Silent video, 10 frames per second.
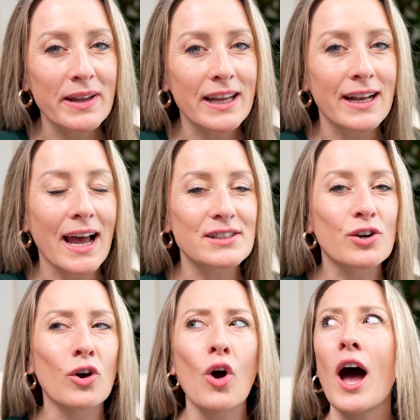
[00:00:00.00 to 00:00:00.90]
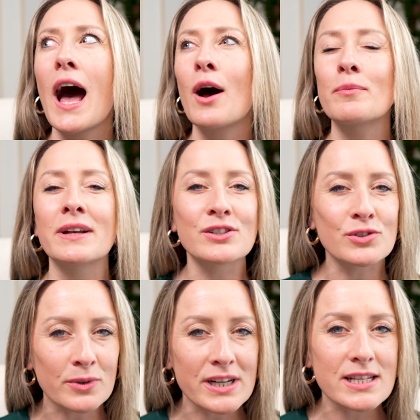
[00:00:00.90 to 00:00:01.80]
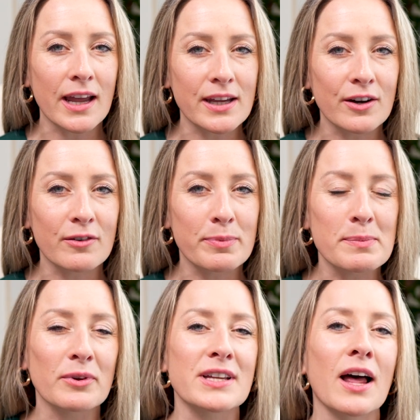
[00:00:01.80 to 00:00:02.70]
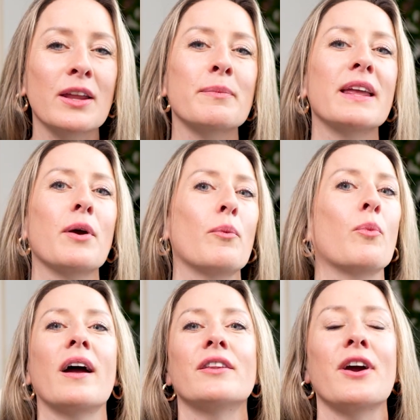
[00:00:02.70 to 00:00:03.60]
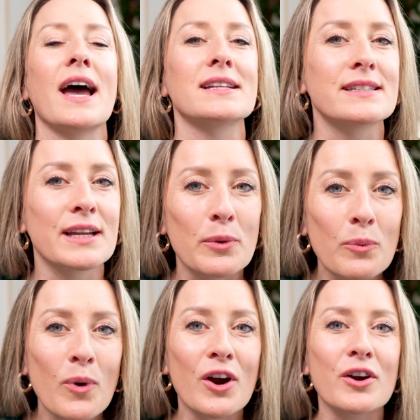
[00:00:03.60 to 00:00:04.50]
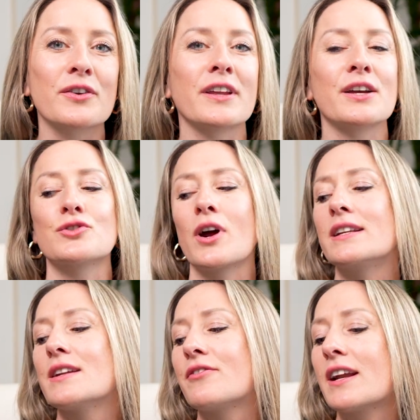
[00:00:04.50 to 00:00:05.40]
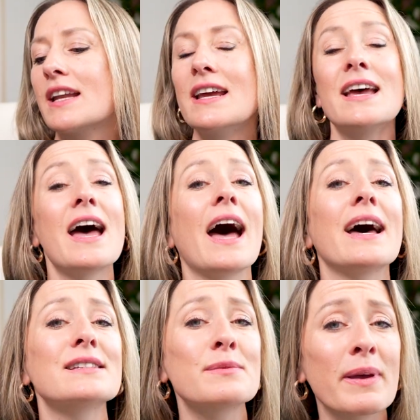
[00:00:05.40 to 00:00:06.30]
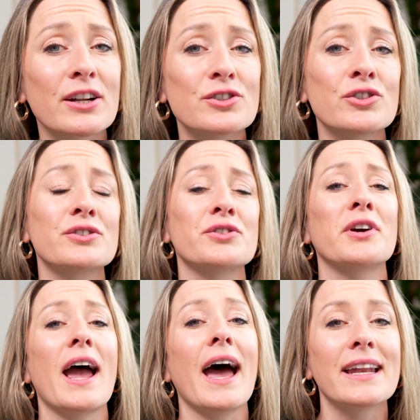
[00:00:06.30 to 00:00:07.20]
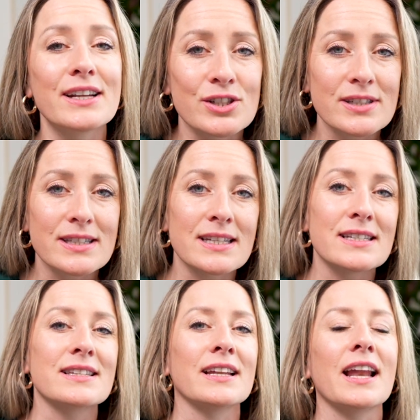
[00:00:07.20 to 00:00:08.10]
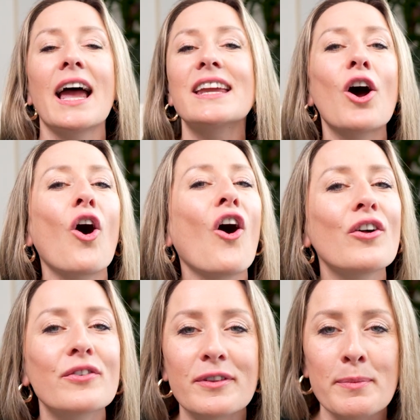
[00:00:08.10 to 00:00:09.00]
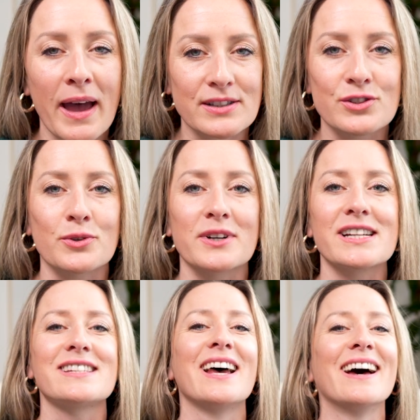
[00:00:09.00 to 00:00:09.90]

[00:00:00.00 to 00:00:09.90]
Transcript: being an ads girl, how many stories I hear of people telling me why their ads didn't work or they had tried different ads managers or ad agencies, and I get all of the bad stories.